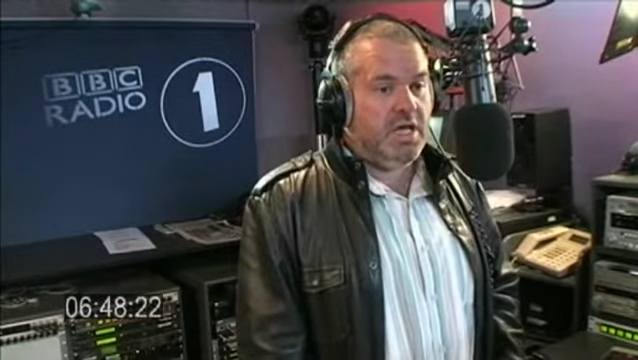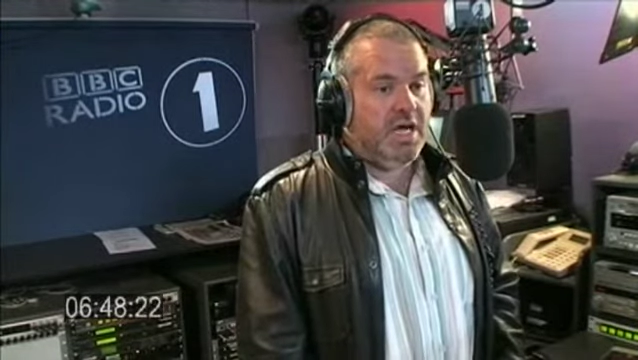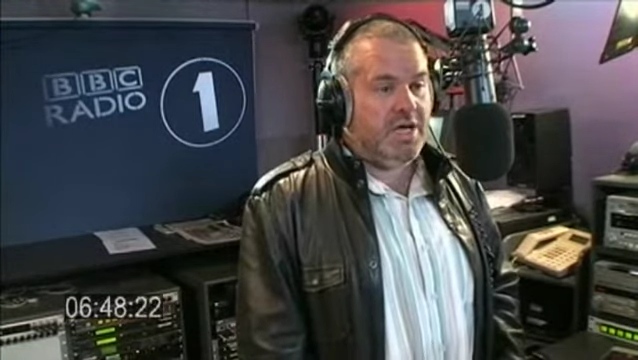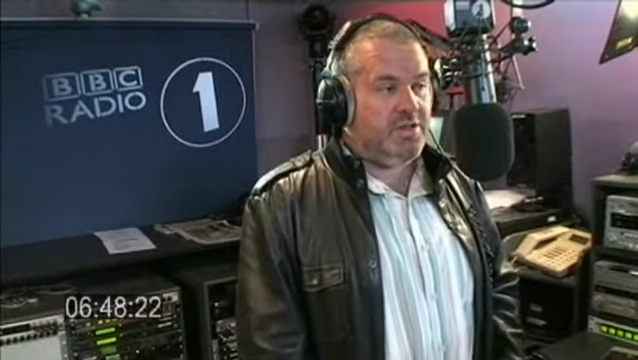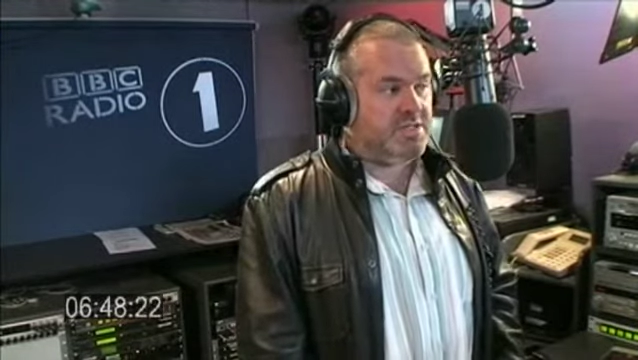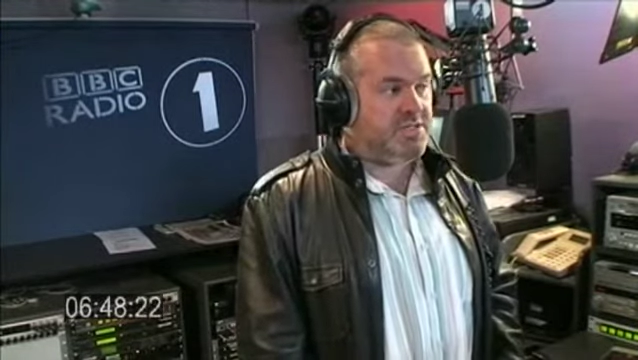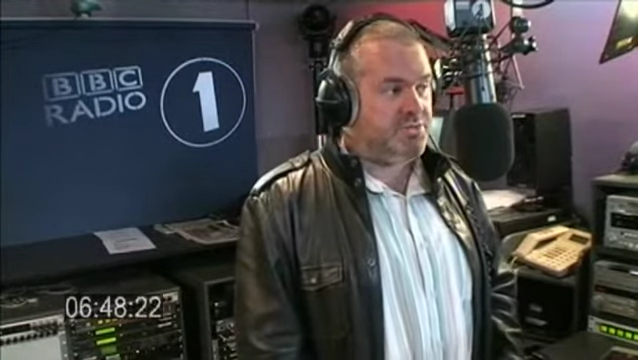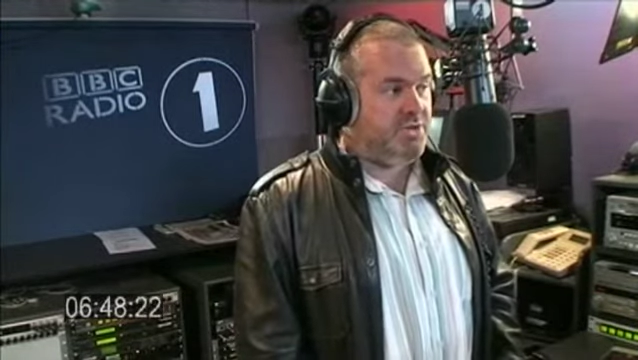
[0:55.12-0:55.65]
And
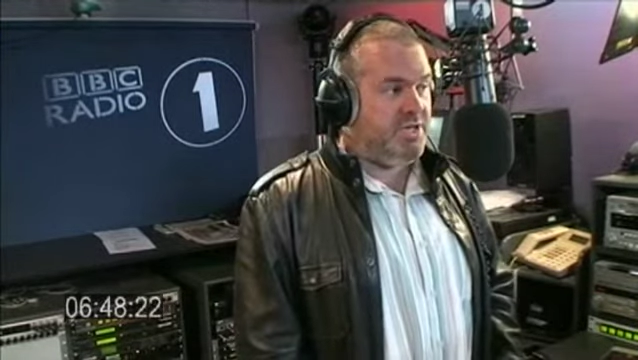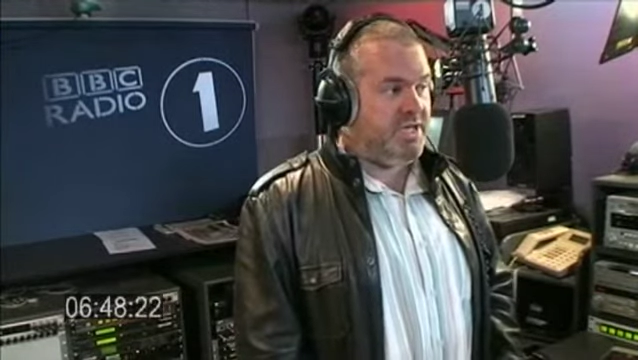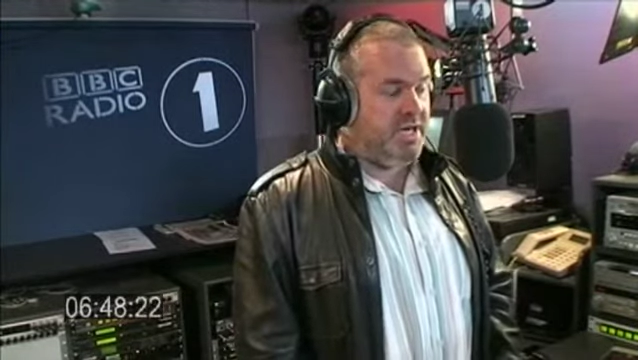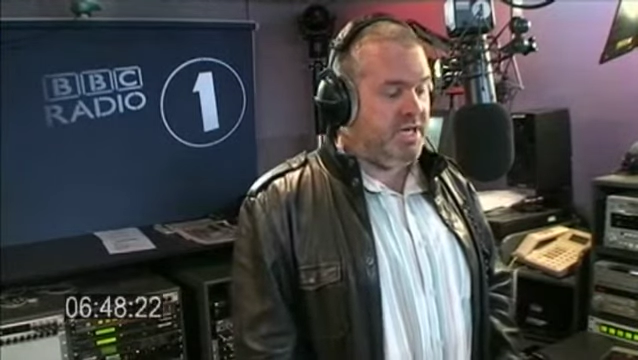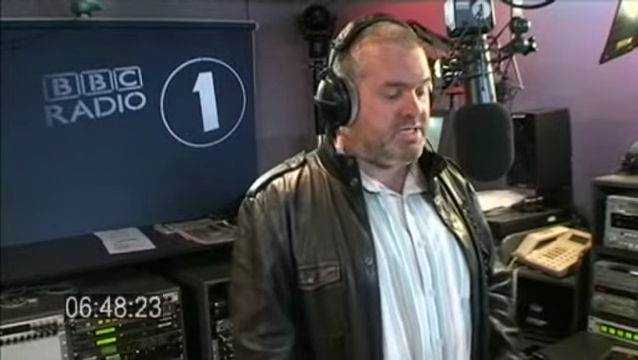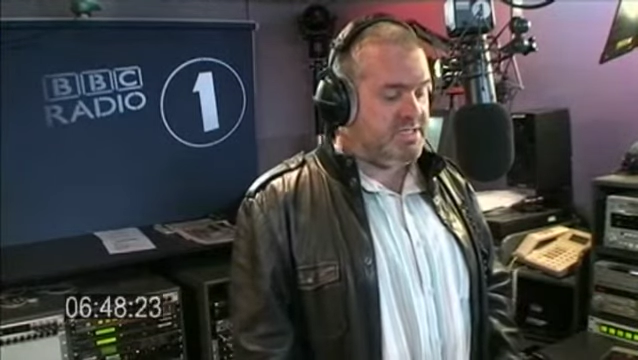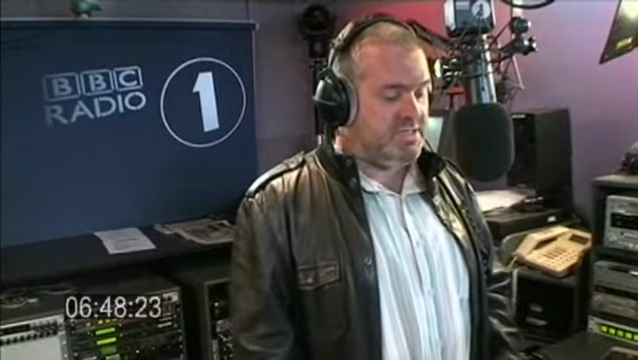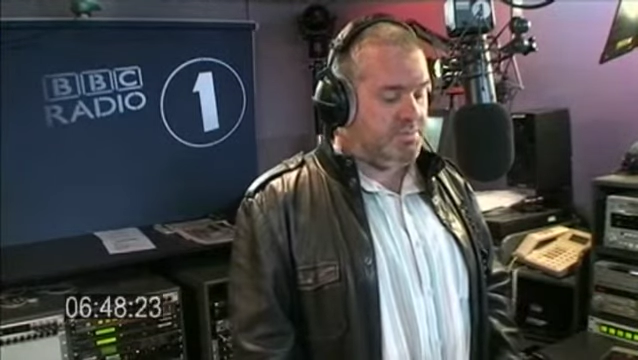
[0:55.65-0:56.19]
there's three
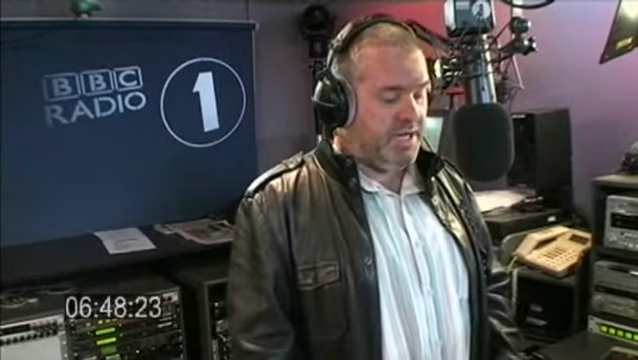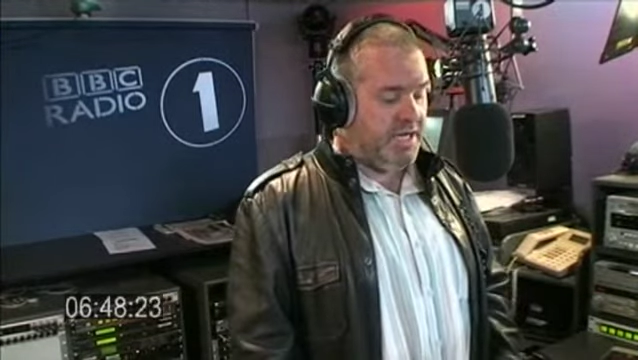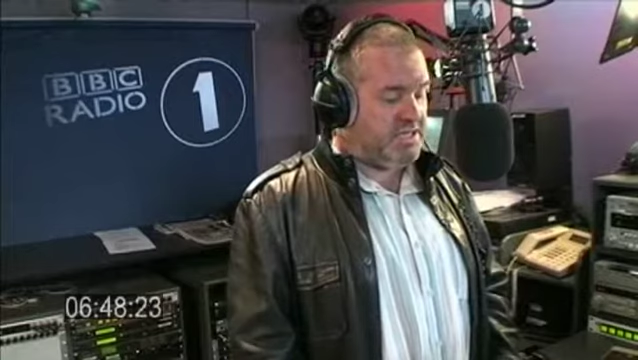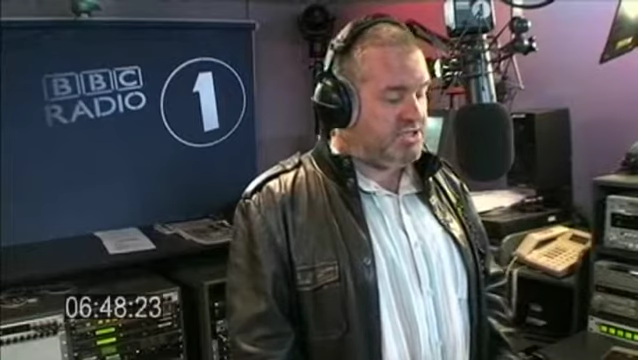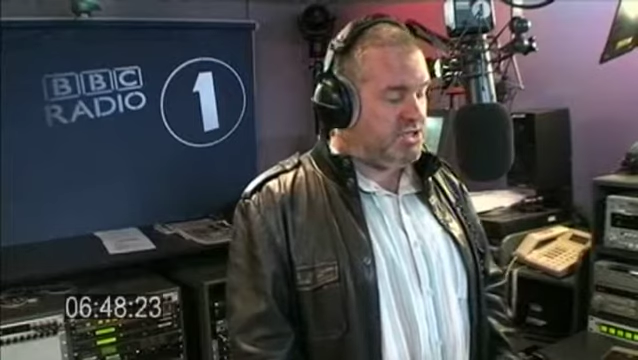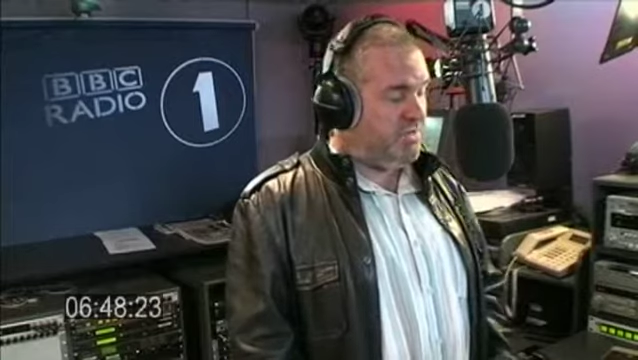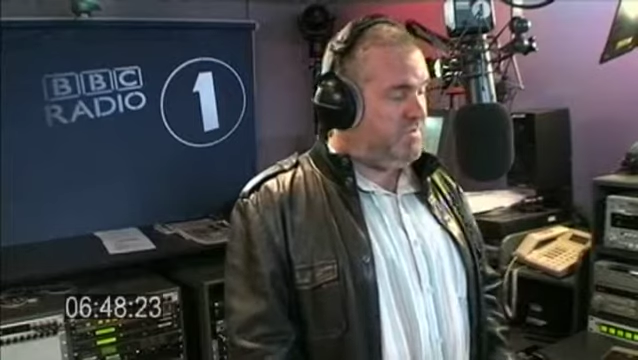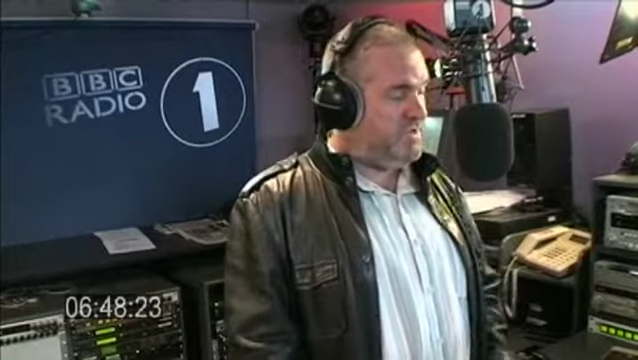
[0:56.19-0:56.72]
guys in the back,
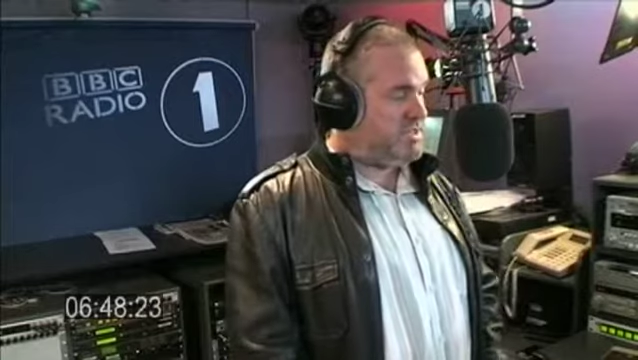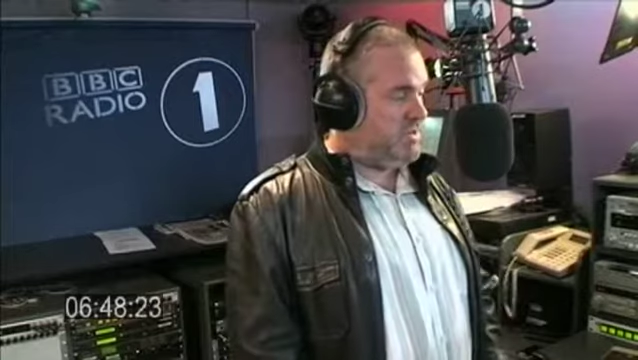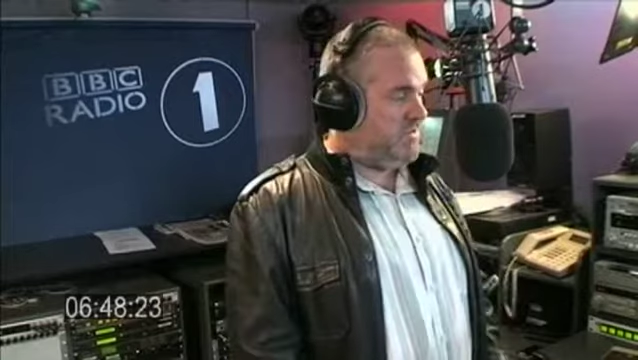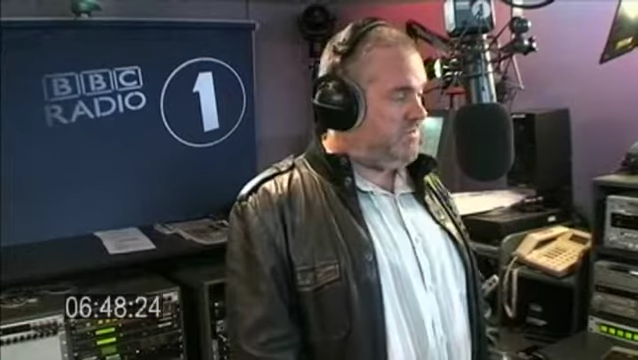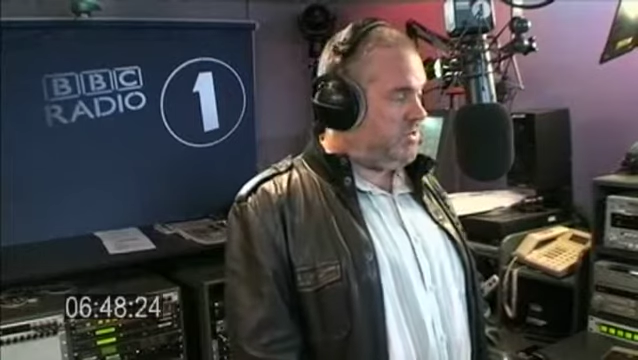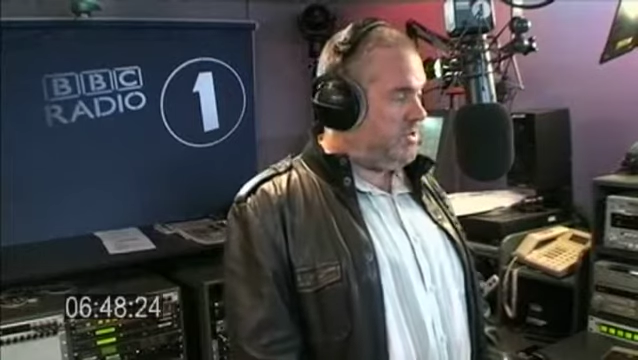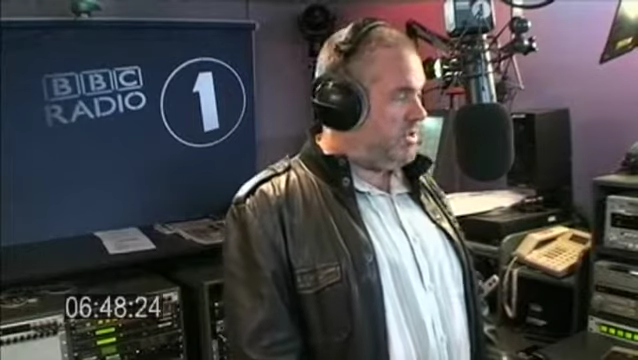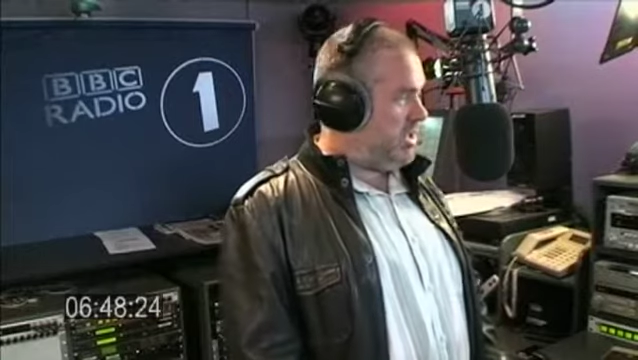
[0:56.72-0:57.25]
Sophie's in the
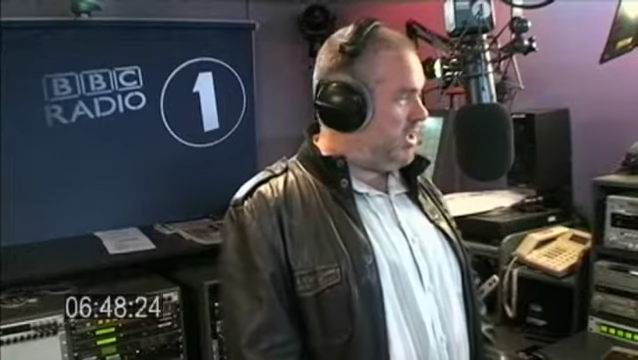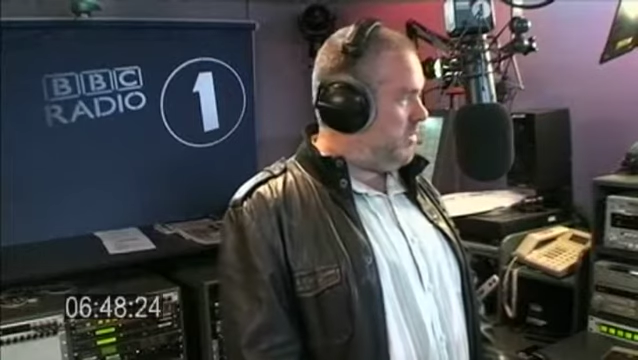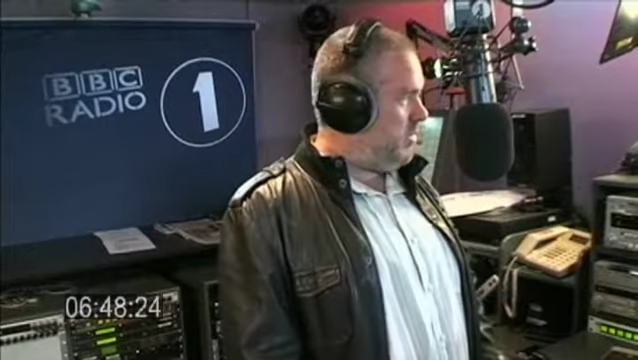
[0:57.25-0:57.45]
front,